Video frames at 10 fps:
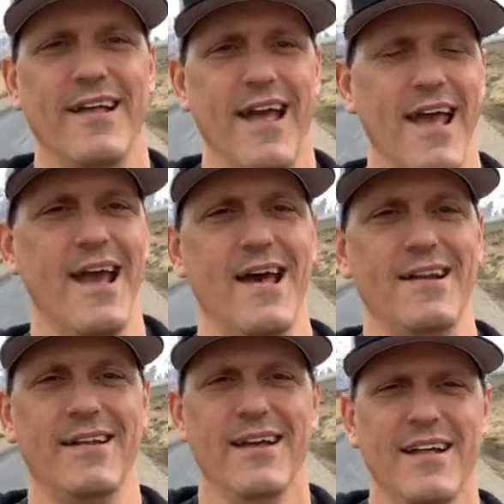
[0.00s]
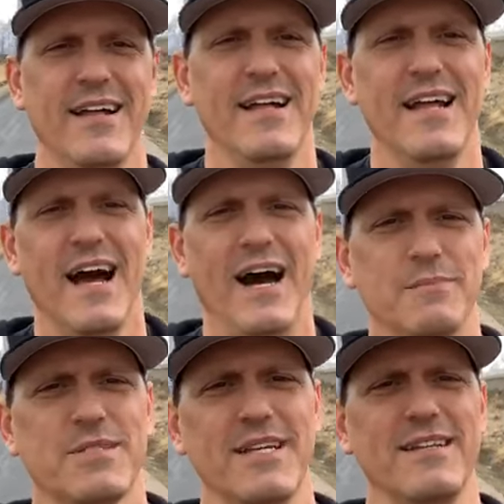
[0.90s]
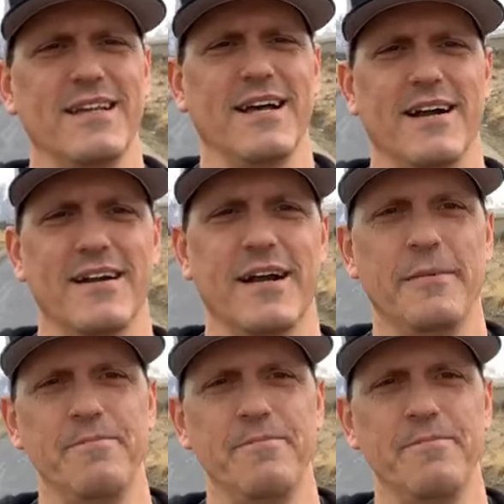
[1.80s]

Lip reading: And I'm sitting there